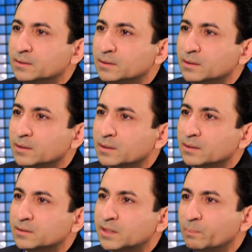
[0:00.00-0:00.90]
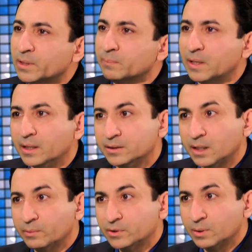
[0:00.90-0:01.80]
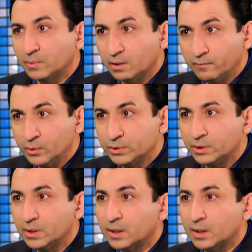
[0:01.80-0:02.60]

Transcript: uh, simply because there was some confusion